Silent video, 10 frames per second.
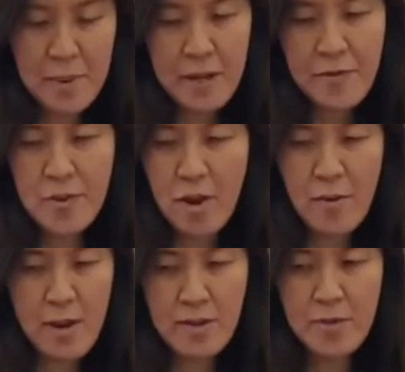but if you don't
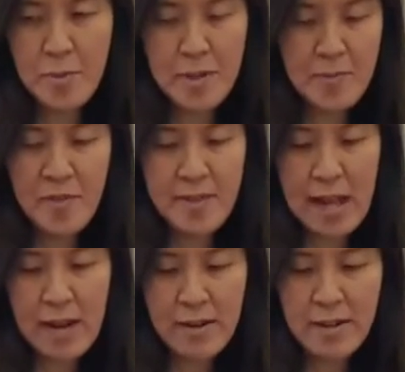want to put food
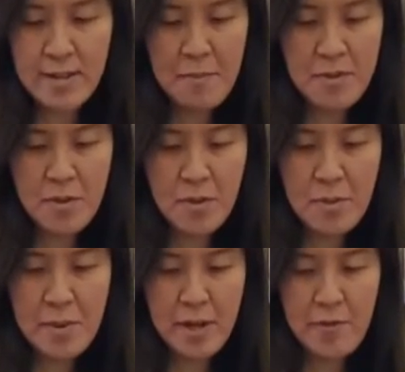coloring, it's up to you.
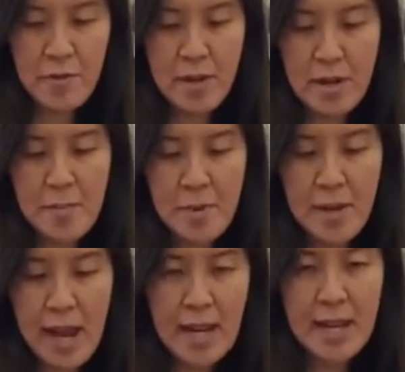But if you want to
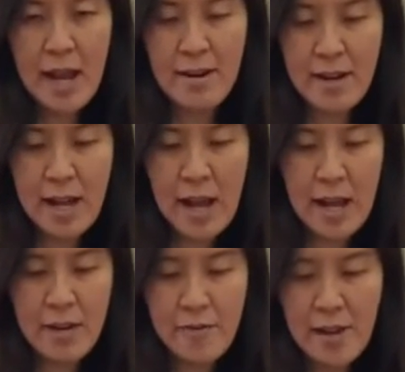put any other
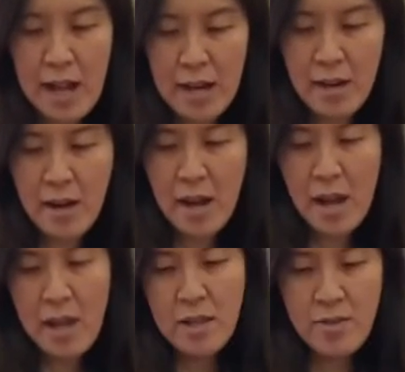kind of color,
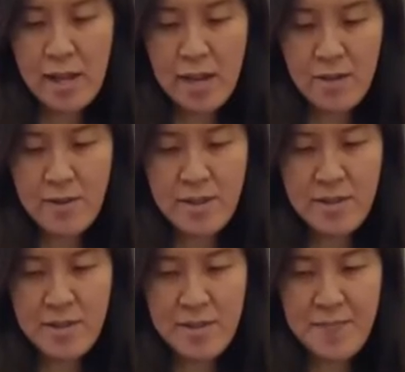you can do it
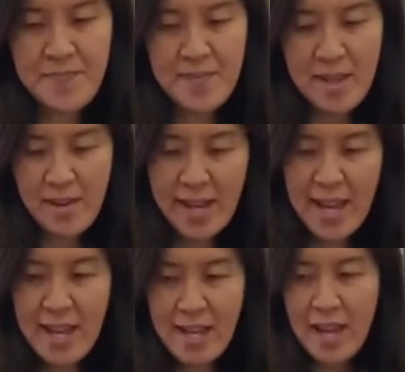too.
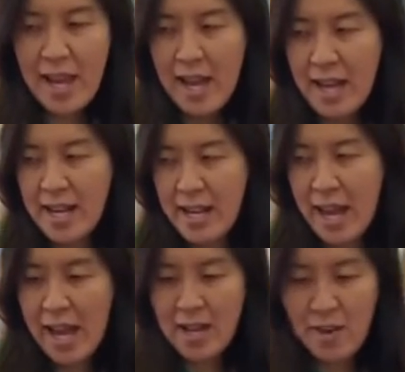Okay? And
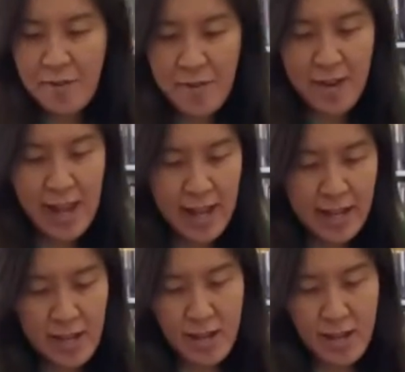then don't forget,